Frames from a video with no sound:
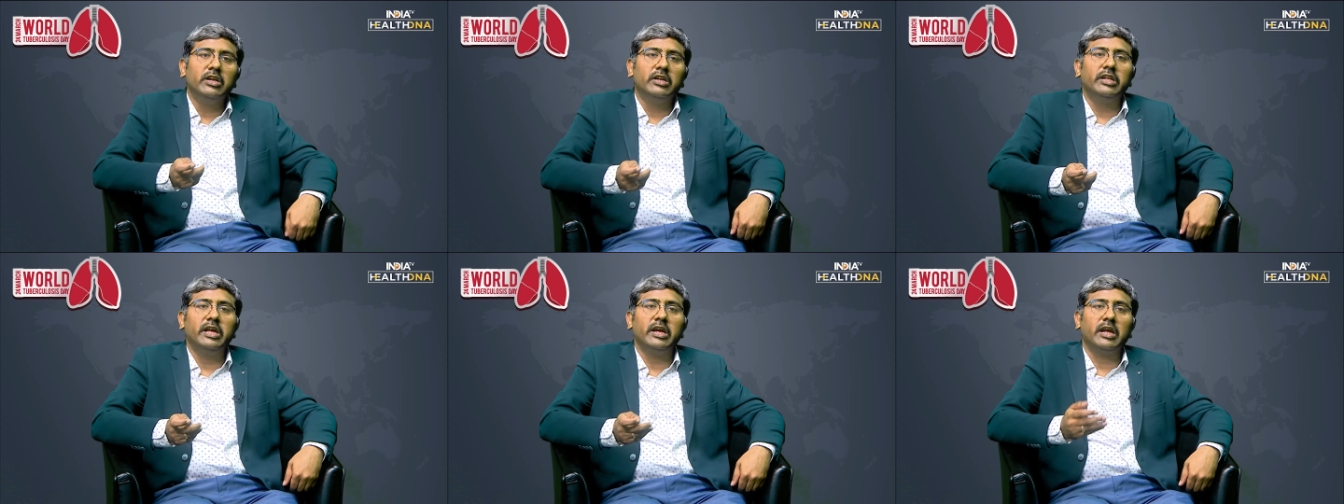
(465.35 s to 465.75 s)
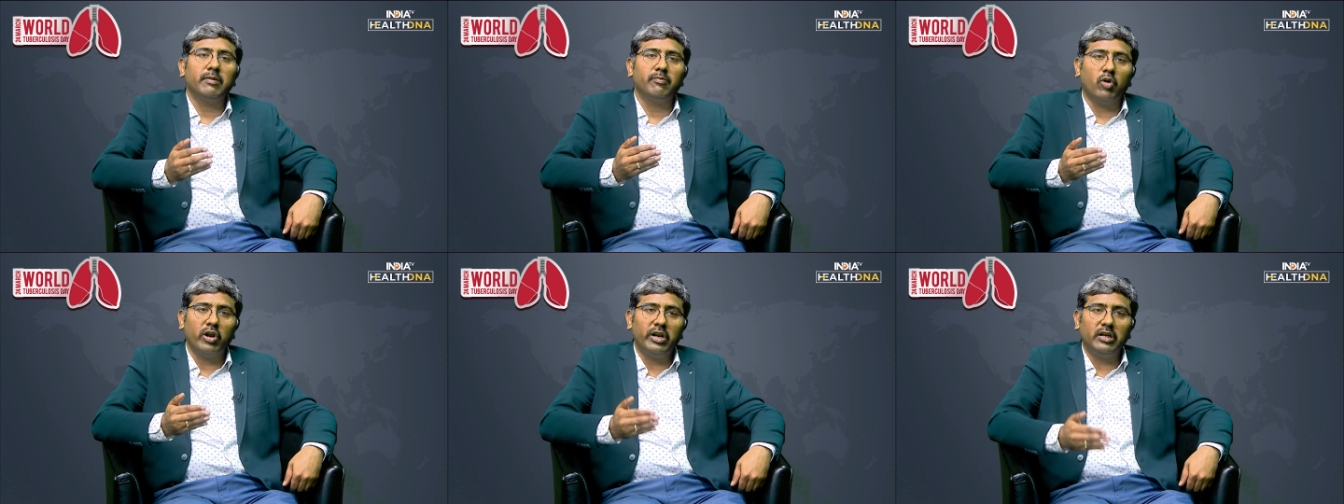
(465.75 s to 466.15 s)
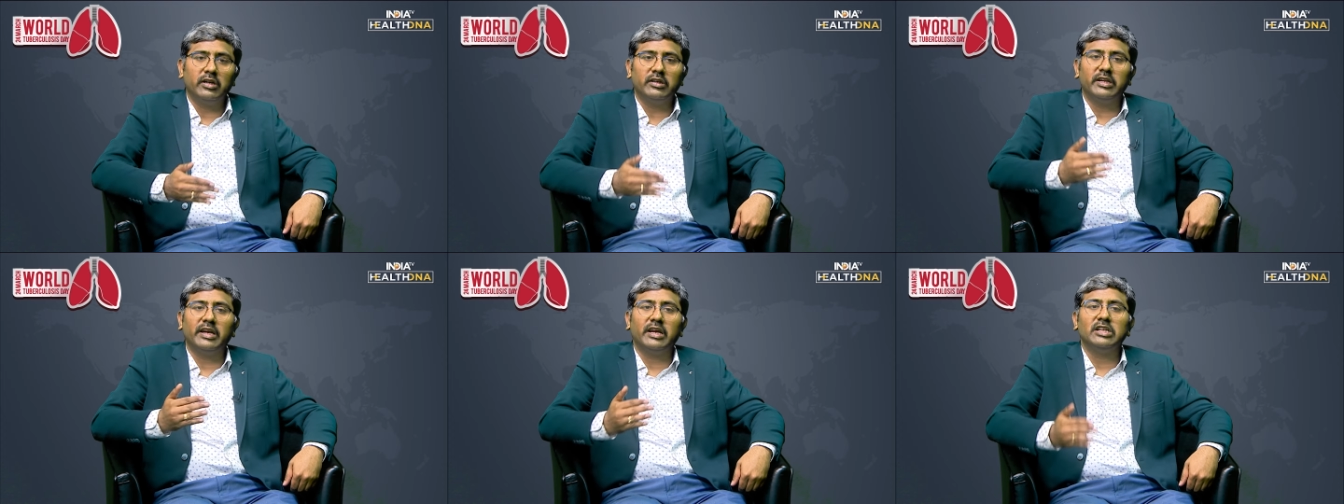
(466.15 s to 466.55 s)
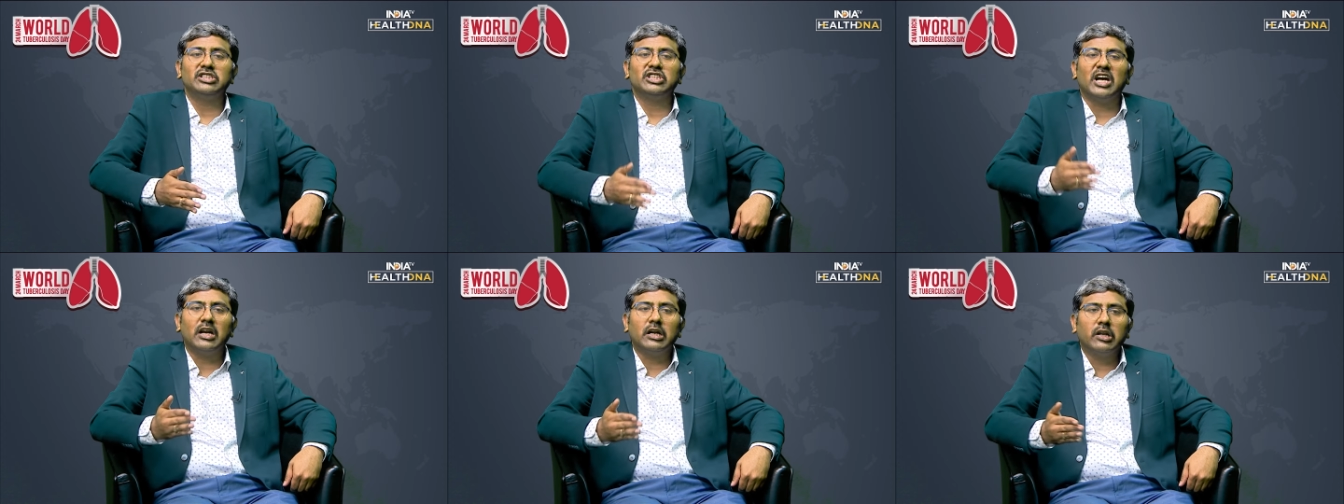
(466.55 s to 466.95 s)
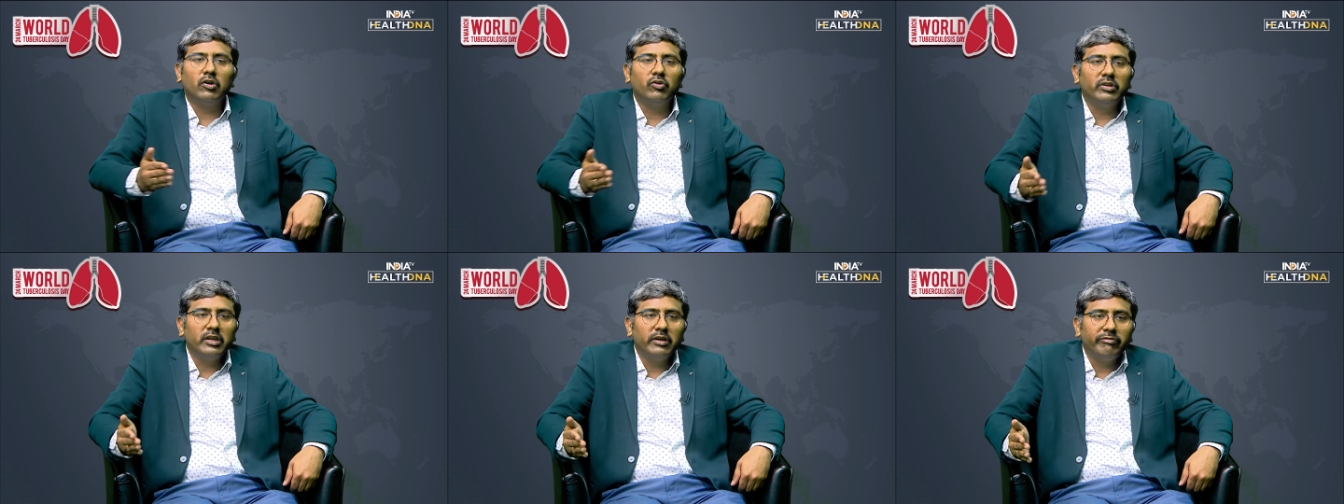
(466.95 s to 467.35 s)
they can monitor, they can chart
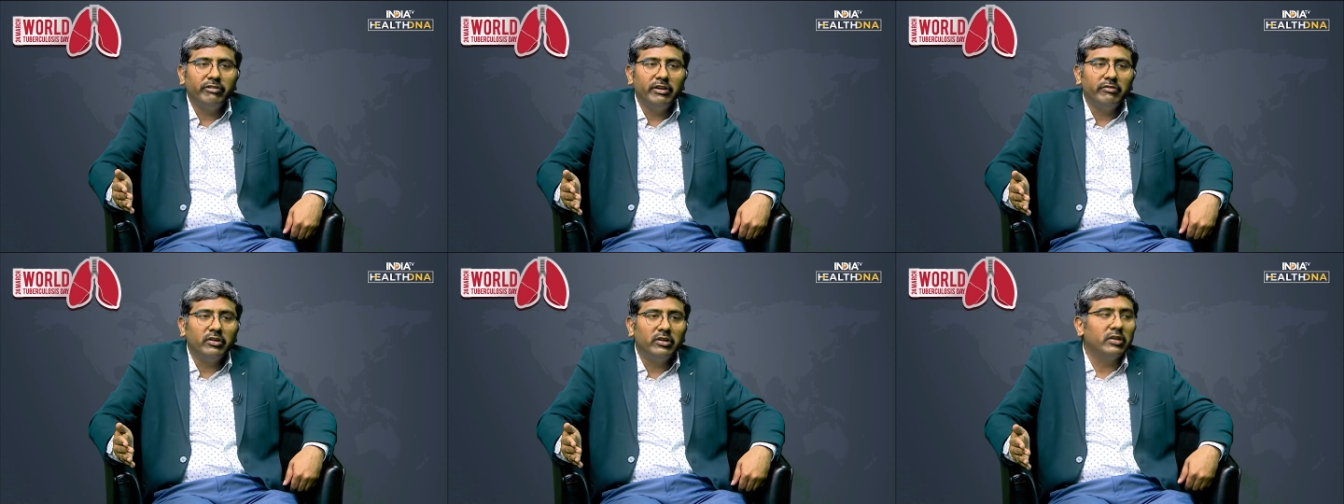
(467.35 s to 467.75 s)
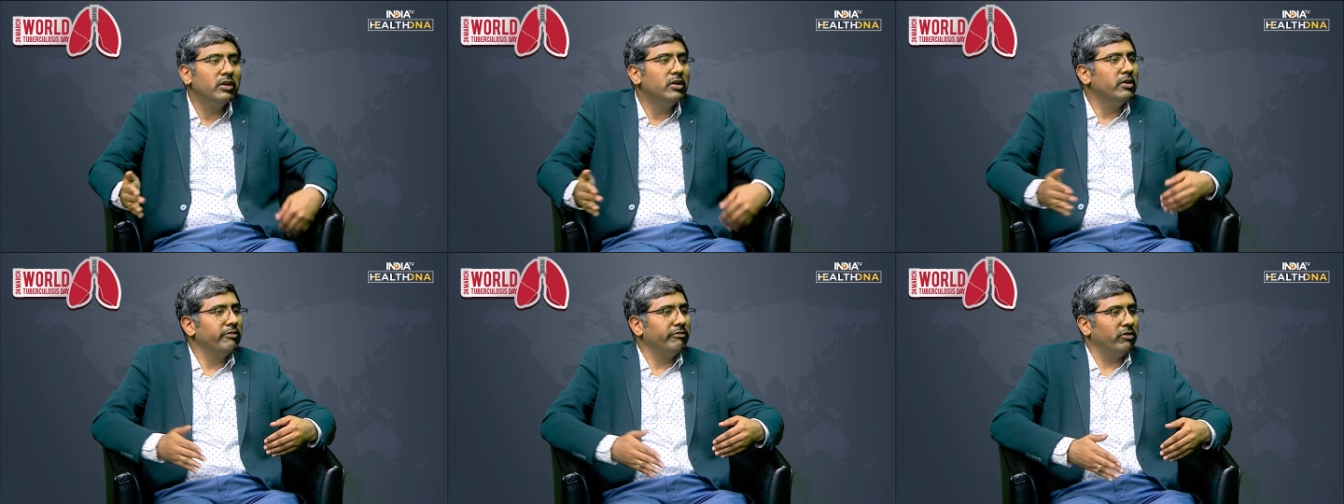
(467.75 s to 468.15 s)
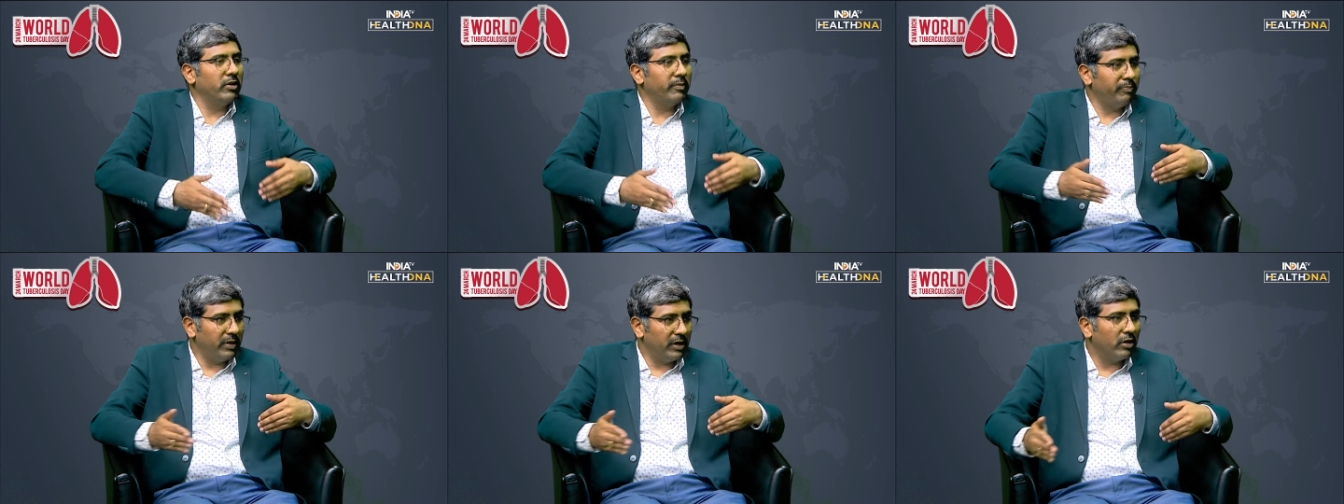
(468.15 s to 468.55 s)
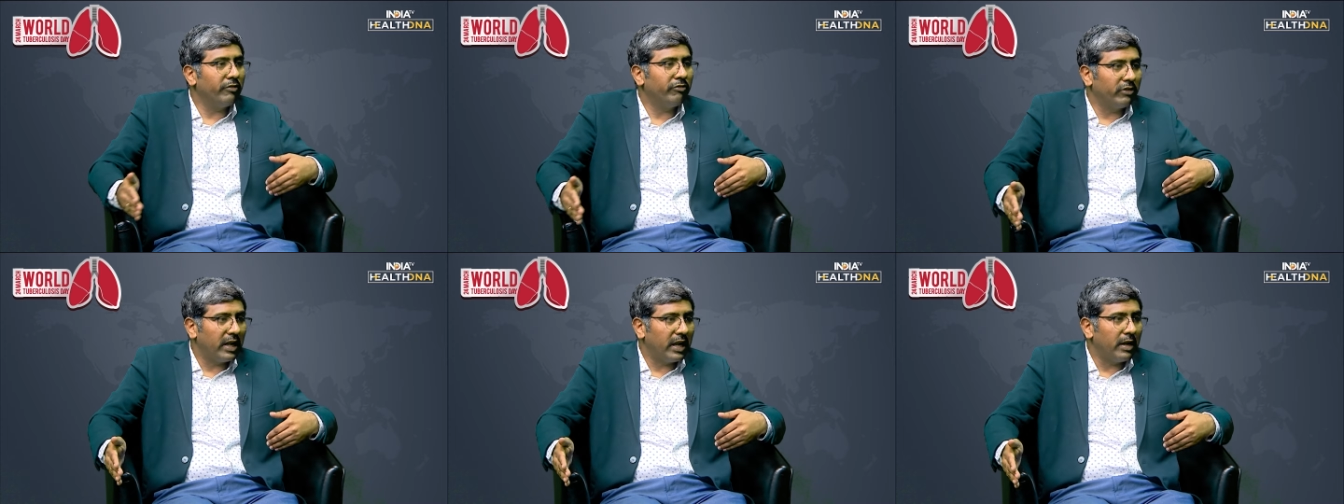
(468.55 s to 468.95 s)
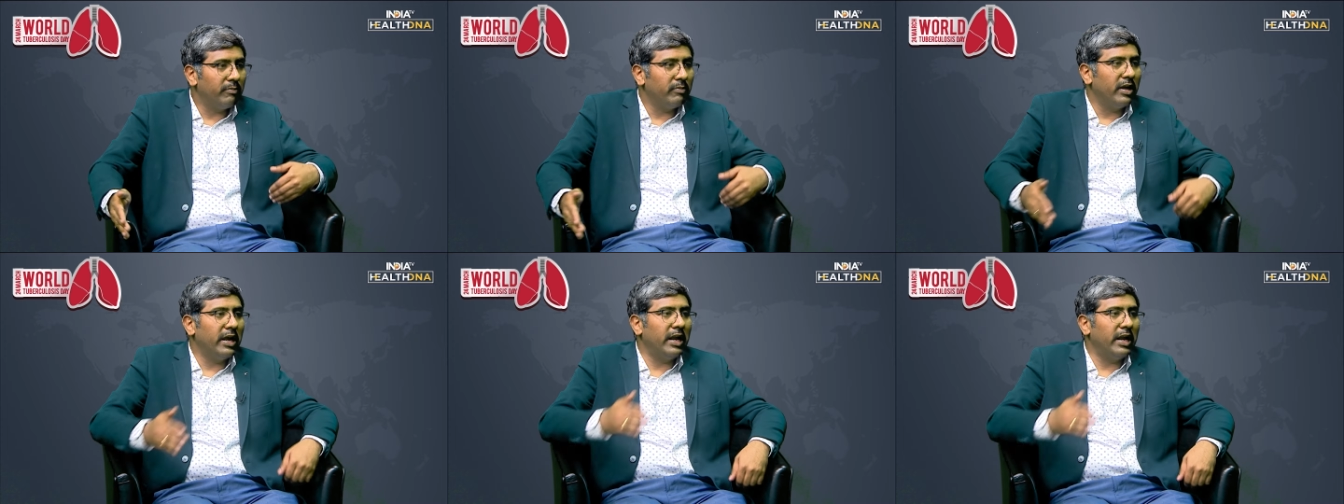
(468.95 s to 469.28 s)
down their fever for a period of time.